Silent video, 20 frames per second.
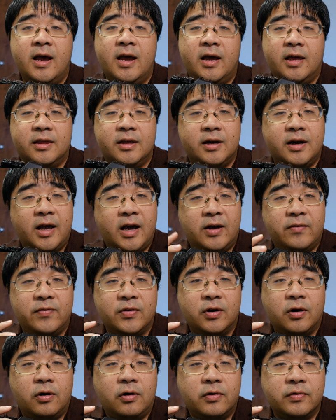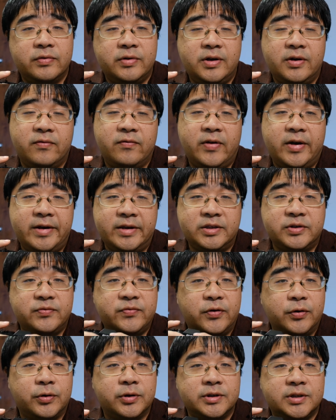and then having all the advanced
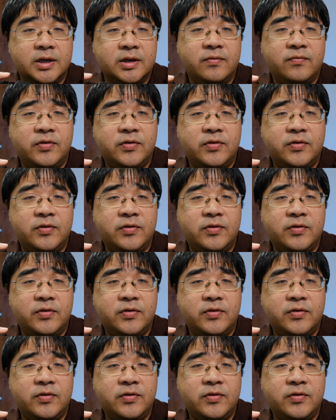focusing